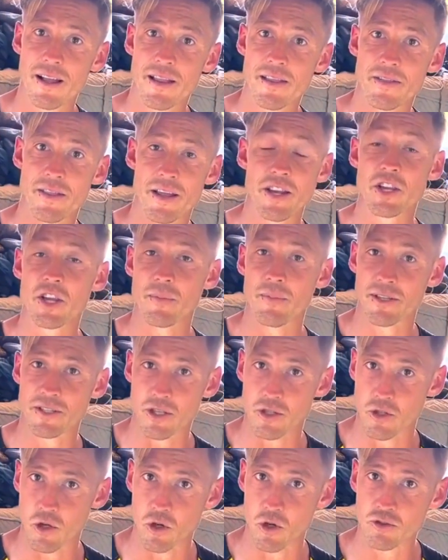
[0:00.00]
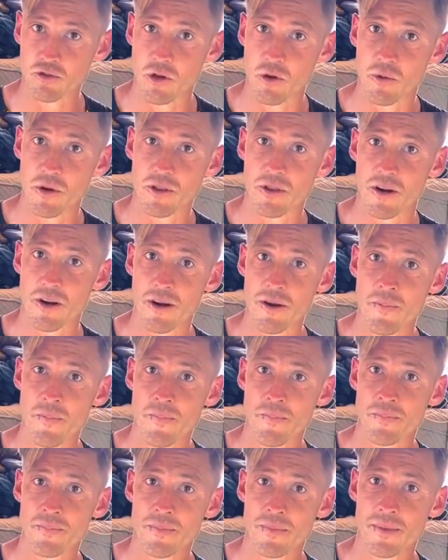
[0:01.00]
Then he commits adultery with her.
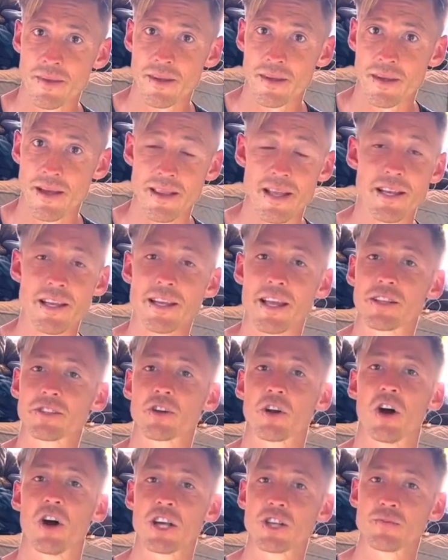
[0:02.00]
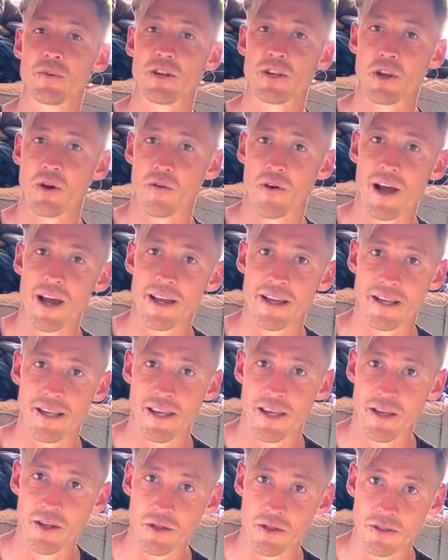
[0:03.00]
And then he gets her husband Uriah
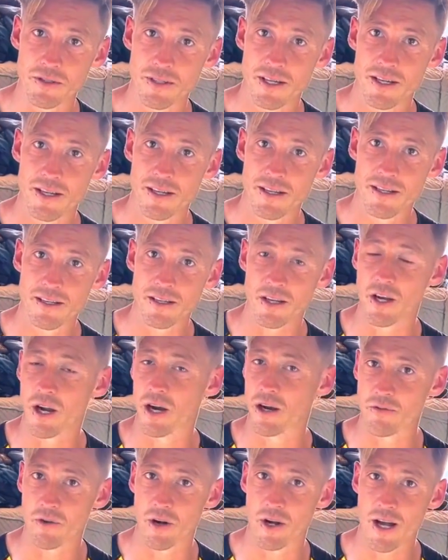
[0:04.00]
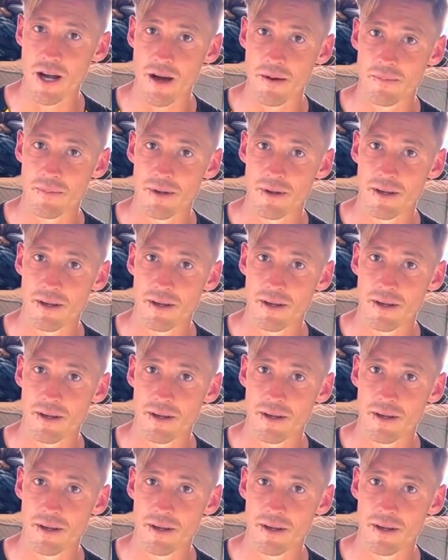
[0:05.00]
killed to cover it up.